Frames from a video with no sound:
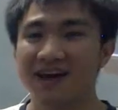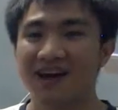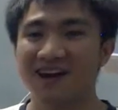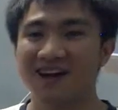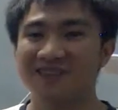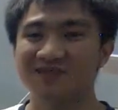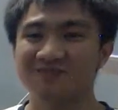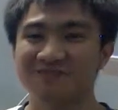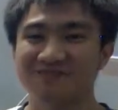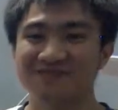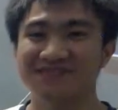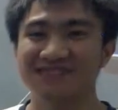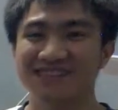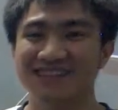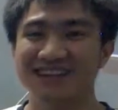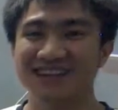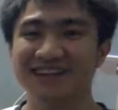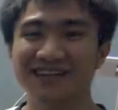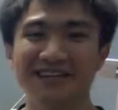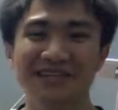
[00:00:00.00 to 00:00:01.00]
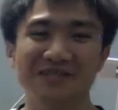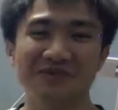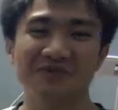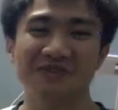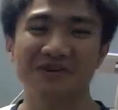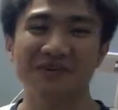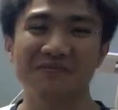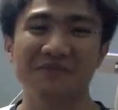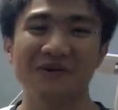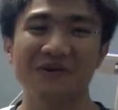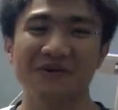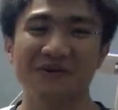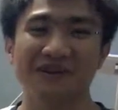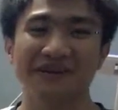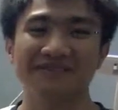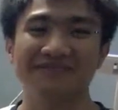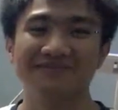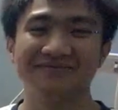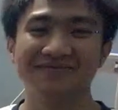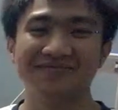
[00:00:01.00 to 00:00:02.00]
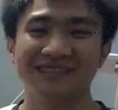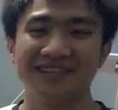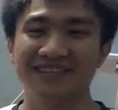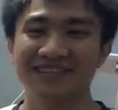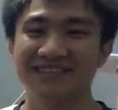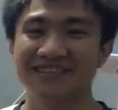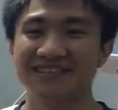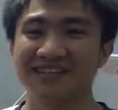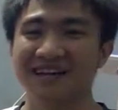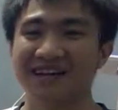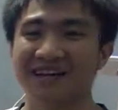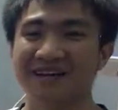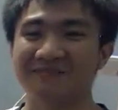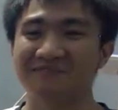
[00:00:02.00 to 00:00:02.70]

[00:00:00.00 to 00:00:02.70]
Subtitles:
I think it's very boring since,